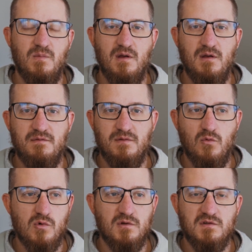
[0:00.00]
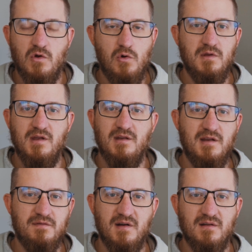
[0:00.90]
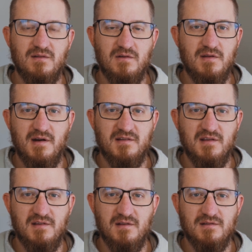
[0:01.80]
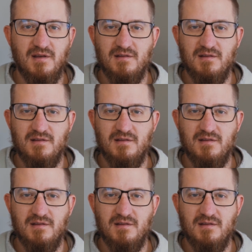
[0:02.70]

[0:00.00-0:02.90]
if the world's totally indifferent to their existence,